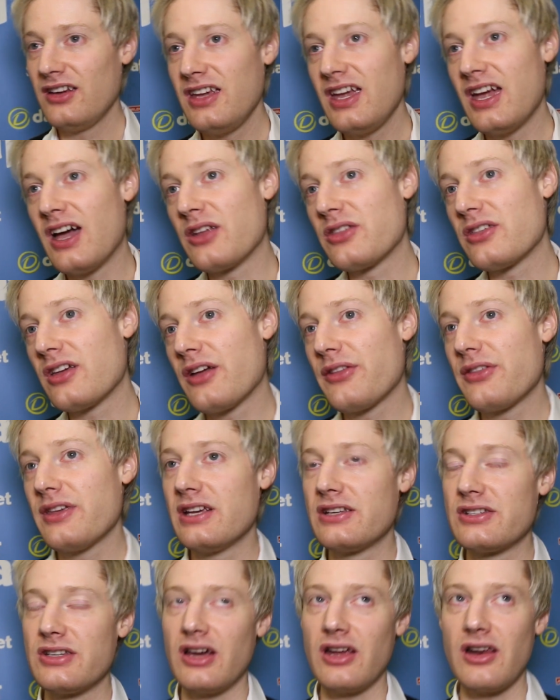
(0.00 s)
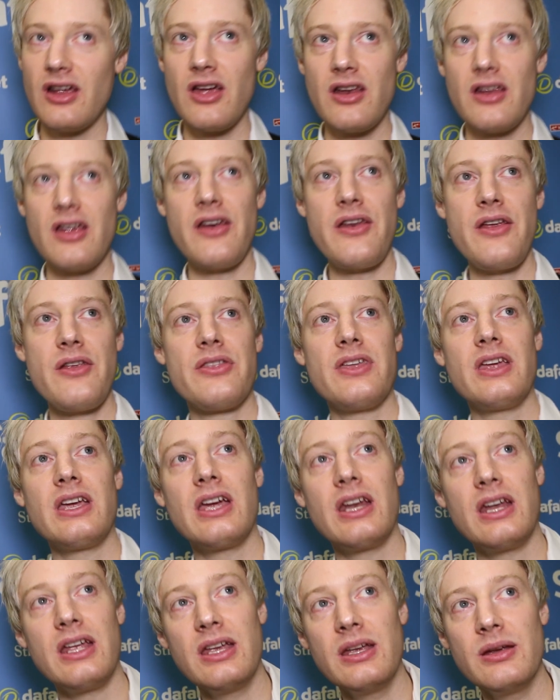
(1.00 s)
Yeah, I think so. I don't think
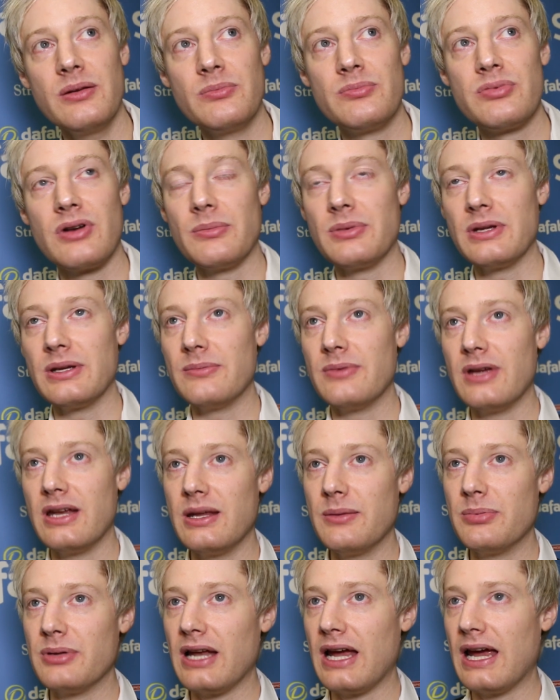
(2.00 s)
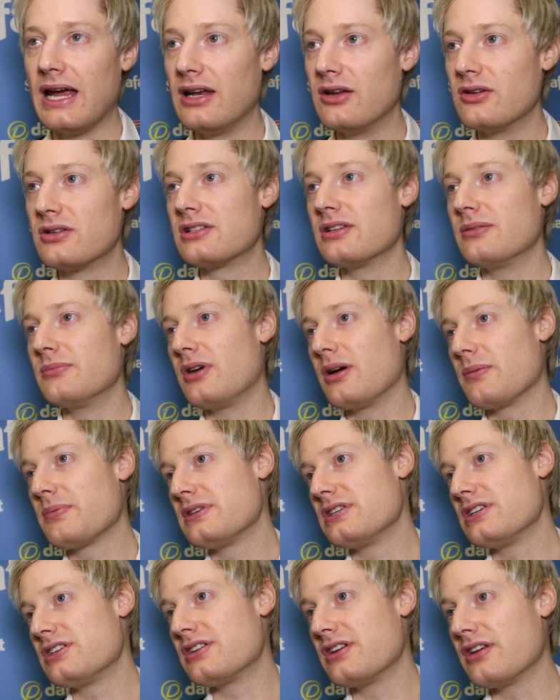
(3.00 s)
any player looks at my
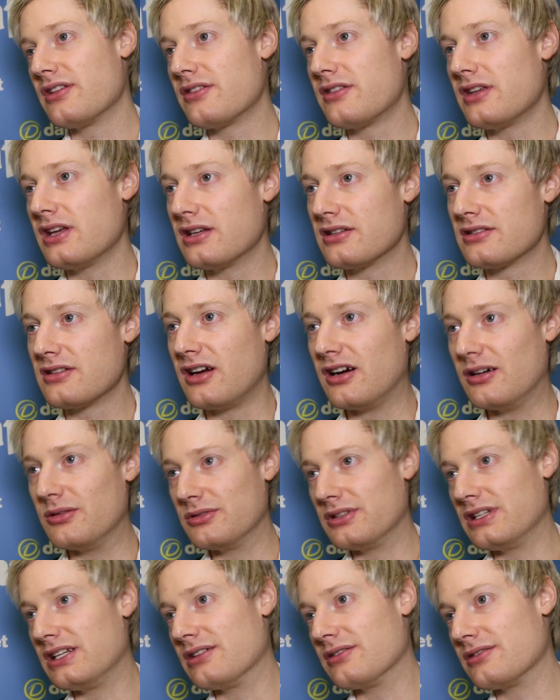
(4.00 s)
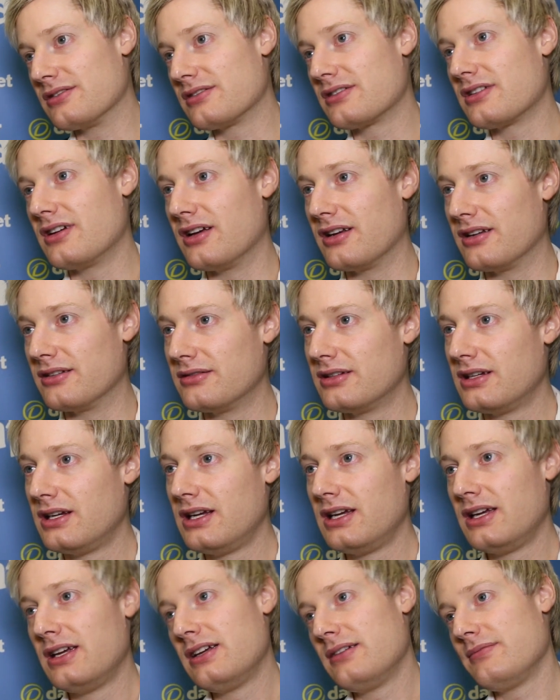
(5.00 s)
position and thinks, Neil's kind of,
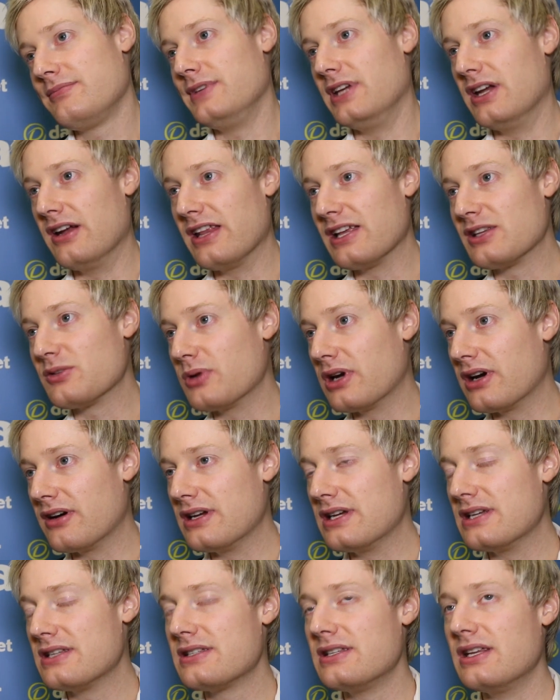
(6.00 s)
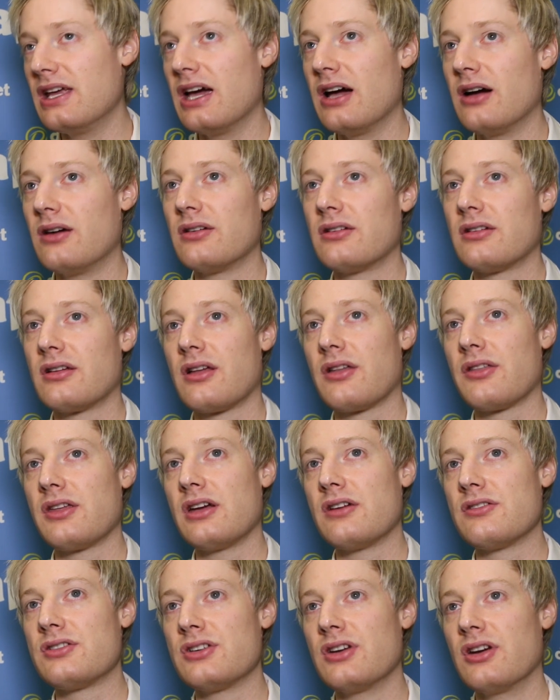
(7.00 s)
that's where he is now. I
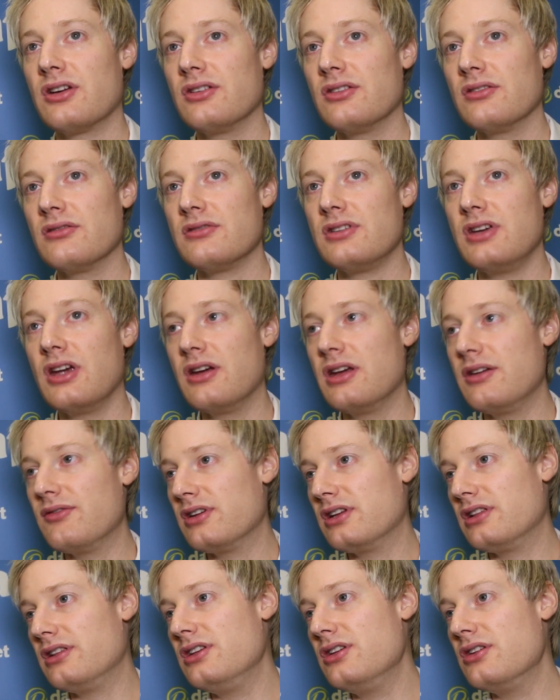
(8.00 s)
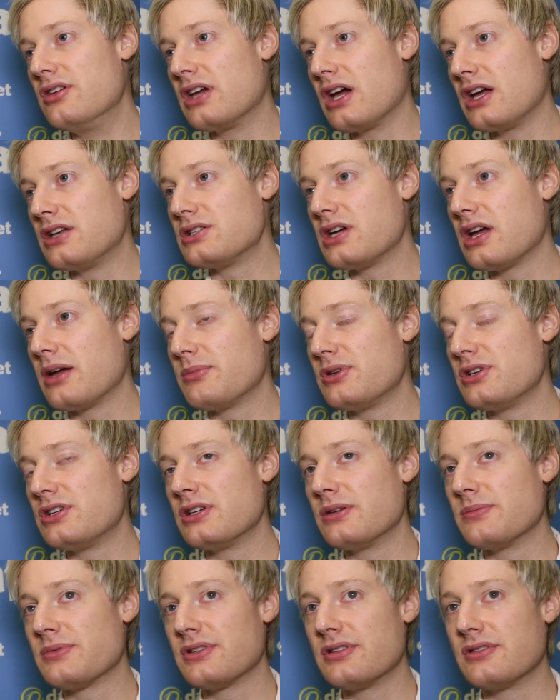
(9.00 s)
think I've shown, even in the UK
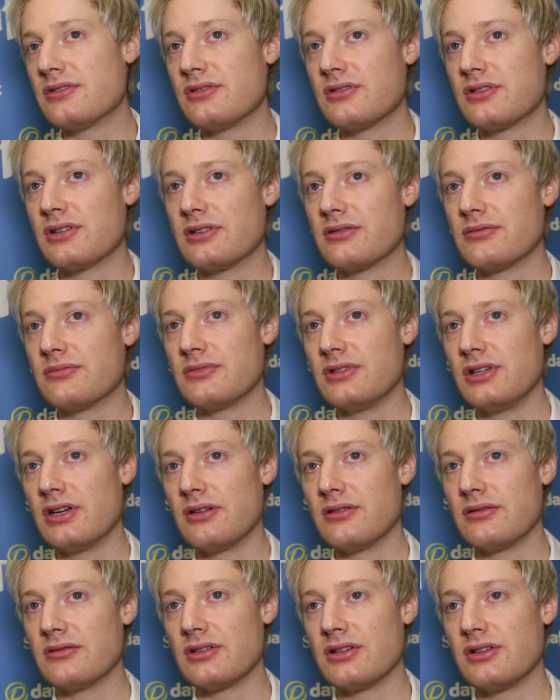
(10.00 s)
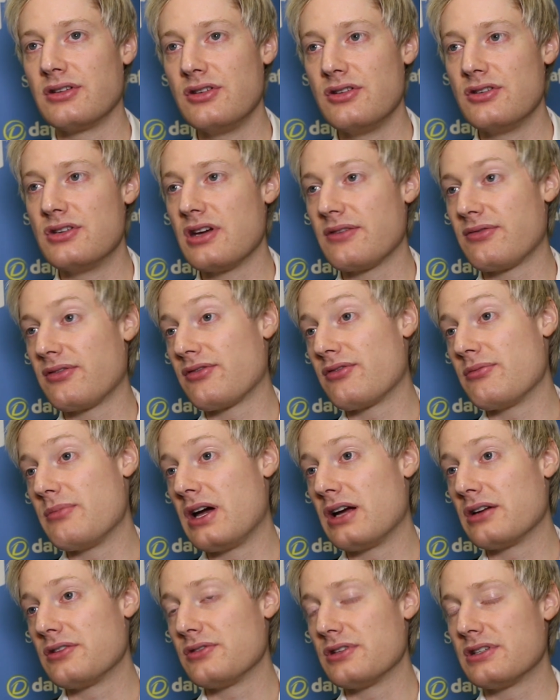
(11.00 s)
Championships, it took a huge effort from
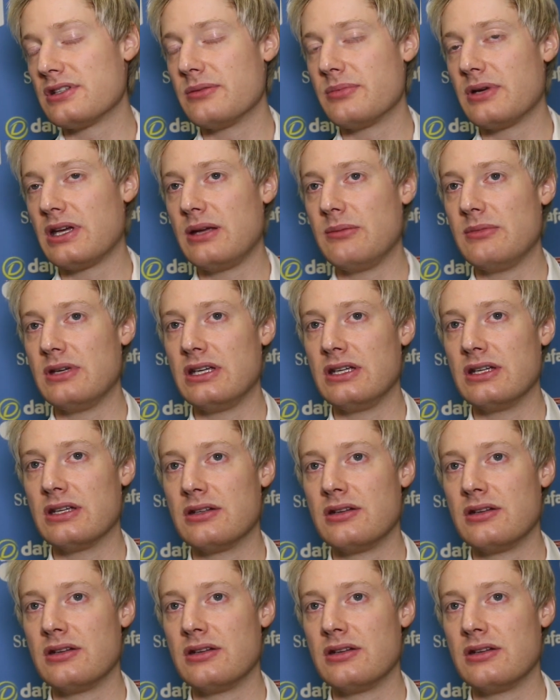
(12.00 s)
Mark Joyce to beat me.